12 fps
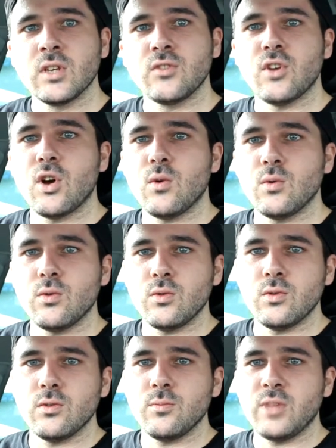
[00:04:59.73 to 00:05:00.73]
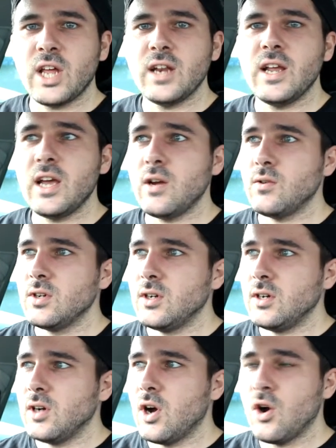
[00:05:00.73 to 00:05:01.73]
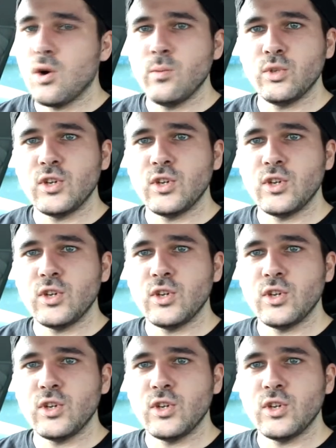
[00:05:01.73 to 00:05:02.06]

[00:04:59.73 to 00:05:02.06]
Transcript: So plan now, home,